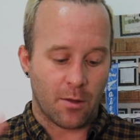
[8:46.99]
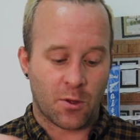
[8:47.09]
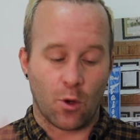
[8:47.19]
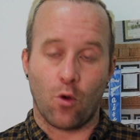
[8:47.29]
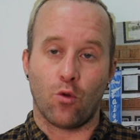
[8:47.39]

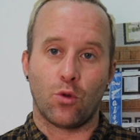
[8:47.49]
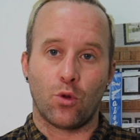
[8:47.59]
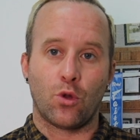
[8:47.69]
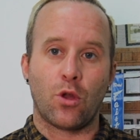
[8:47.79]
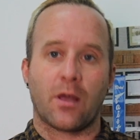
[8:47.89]
So
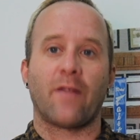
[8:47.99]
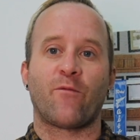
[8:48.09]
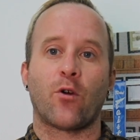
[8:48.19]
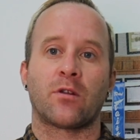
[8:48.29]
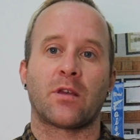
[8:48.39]
looking
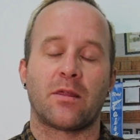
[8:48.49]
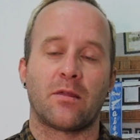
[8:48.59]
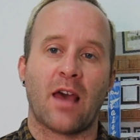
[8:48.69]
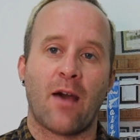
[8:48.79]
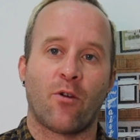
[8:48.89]
forward to
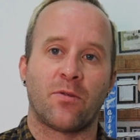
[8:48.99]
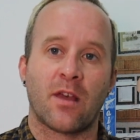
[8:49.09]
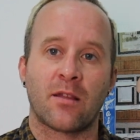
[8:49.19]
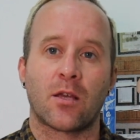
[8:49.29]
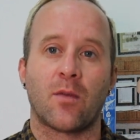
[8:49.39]
that one.
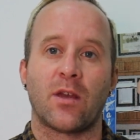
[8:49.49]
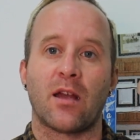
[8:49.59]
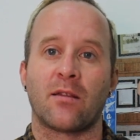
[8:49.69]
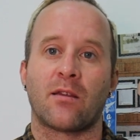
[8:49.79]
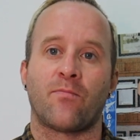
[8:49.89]
That's going to be
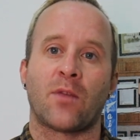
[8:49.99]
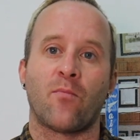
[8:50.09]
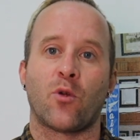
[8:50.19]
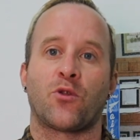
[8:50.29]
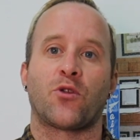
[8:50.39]
on
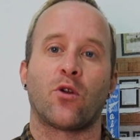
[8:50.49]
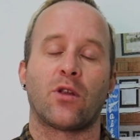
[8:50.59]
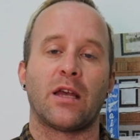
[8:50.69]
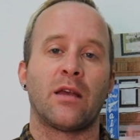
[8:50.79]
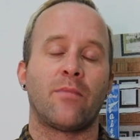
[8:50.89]
September
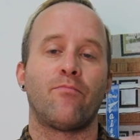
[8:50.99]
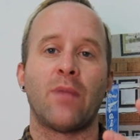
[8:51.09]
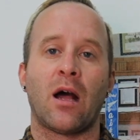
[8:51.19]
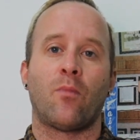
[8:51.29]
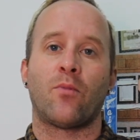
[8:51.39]
3rd in
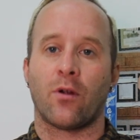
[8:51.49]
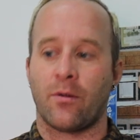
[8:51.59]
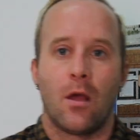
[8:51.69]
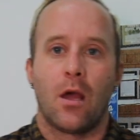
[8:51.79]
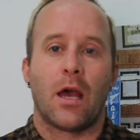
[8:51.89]
Melbourne.